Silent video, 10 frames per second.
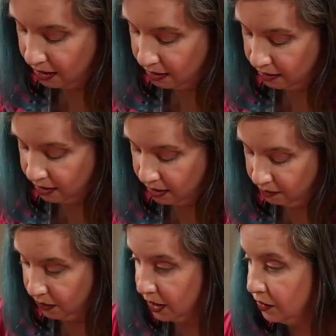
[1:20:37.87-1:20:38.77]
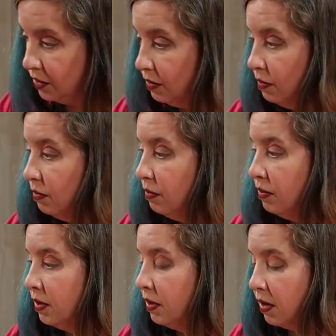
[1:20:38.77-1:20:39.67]
Then we do
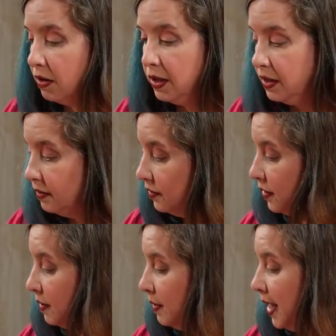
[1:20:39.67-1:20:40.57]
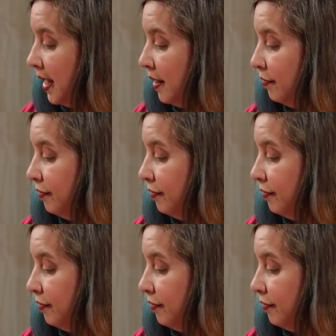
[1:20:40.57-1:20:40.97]
the guardians that we have.